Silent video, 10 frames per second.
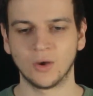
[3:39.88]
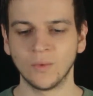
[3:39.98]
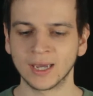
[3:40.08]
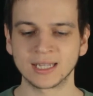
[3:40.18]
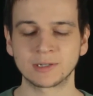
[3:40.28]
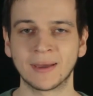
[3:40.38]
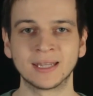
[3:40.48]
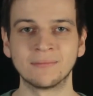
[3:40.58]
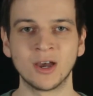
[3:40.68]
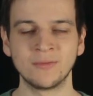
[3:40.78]
We're going to
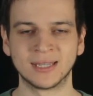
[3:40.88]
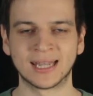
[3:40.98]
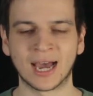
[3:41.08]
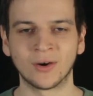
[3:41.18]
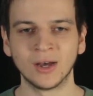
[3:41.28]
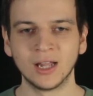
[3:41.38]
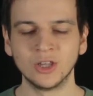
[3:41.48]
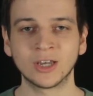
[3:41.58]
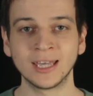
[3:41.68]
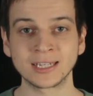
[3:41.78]
spend a moment now
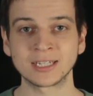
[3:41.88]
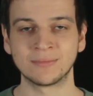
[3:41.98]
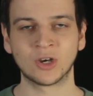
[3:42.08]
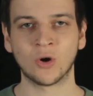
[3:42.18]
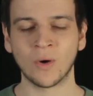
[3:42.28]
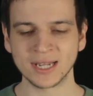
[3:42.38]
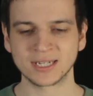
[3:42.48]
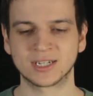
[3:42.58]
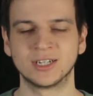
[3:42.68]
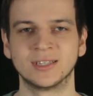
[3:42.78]
looking at some
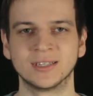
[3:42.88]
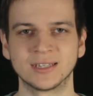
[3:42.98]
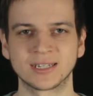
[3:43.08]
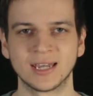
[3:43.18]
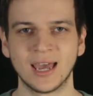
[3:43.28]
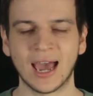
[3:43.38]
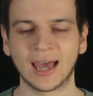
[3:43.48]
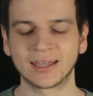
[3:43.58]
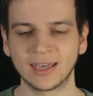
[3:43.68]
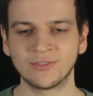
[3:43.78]
questions
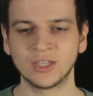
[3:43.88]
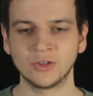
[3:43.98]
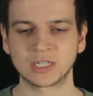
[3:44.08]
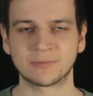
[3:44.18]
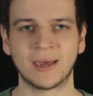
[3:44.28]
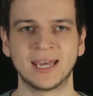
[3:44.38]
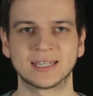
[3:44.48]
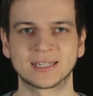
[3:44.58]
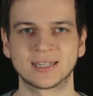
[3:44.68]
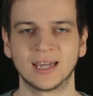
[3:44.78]
and giving you
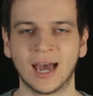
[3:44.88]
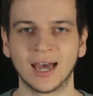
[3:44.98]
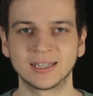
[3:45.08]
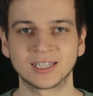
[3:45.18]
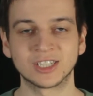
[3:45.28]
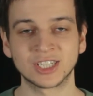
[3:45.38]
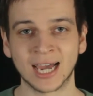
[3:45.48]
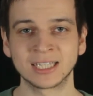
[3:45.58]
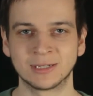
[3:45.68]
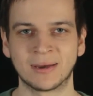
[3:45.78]
space to
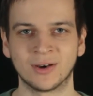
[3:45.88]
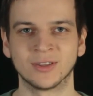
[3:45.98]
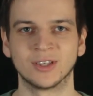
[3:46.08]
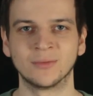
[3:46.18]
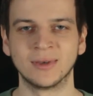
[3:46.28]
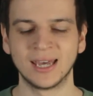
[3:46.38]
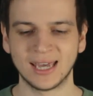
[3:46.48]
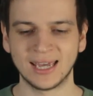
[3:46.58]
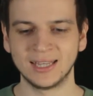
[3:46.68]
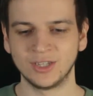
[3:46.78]
chat about them
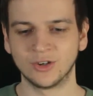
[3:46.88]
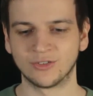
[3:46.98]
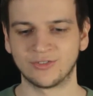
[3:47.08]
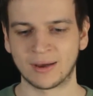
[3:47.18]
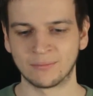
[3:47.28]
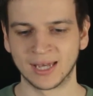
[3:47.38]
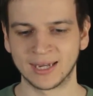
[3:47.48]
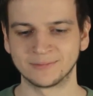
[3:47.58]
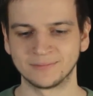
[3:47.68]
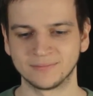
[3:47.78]
in your family.
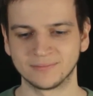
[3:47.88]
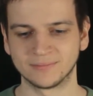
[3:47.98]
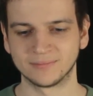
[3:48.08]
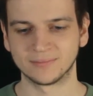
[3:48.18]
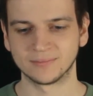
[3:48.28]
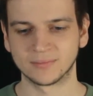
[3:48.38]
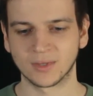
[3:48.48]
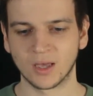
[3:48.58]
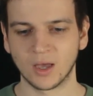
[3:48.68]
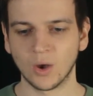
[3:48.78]

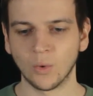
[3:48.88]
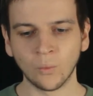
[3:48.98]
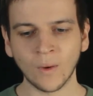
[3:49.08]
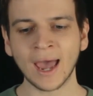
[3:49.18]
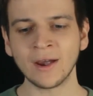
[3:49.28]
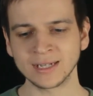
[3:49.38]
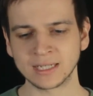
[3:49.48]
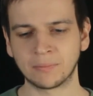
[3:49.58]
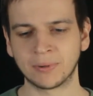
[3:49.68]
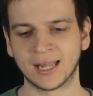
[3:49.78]
Where is
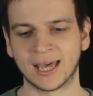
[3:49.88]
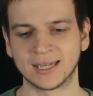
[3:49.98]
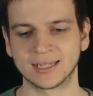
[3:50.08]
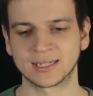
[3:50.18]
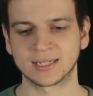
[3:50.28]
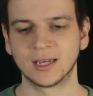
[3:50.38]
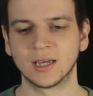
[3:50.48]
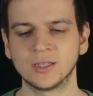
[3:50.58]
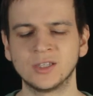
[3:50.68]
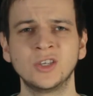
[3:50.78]
a place
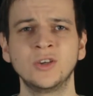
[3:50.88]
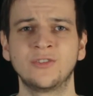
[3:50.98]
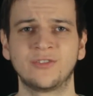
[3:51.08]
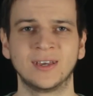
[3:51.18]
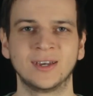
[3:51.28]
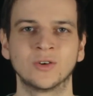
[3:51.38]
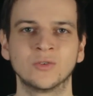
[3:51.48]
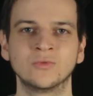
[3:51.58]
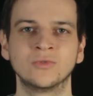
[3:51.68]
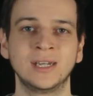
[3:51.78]
you feel
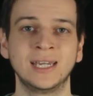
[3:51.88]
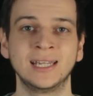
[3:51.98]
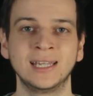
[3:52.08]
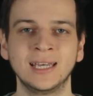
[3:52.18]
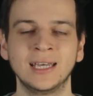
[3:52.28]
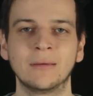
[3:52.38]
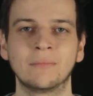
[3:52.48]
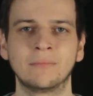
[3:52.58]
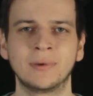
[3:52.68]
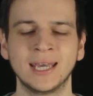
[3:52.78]
really
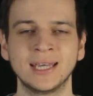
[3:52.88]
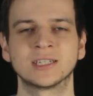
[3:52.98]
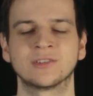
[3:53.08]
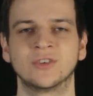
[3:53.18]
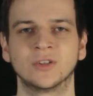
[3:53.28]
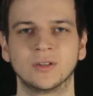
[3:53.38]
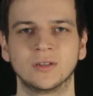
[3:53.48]
peaceful?